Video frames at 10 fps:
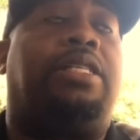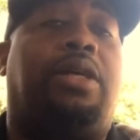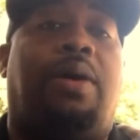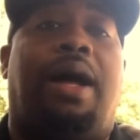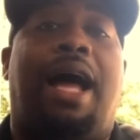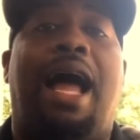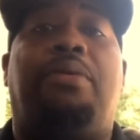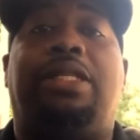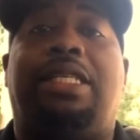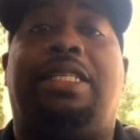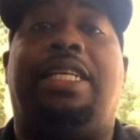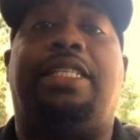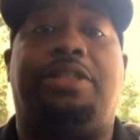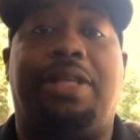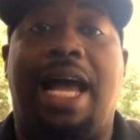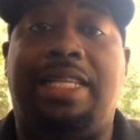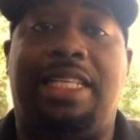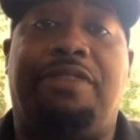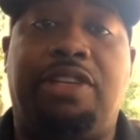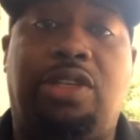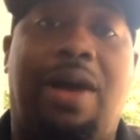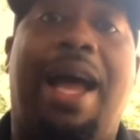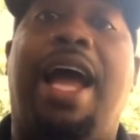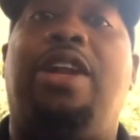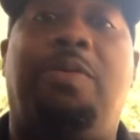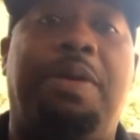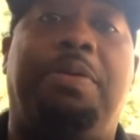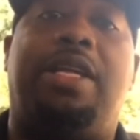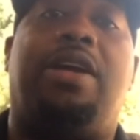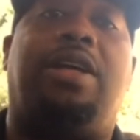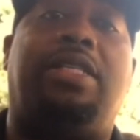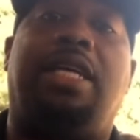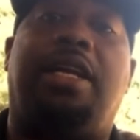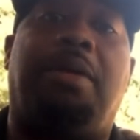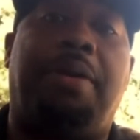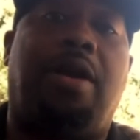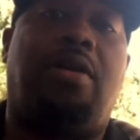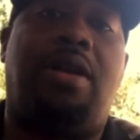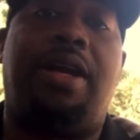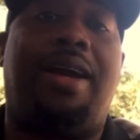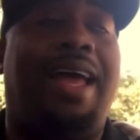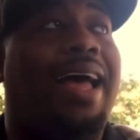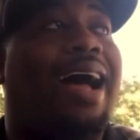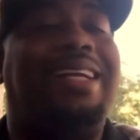So I would suggest that you guys definitely try. I know people that are selling apparel on there.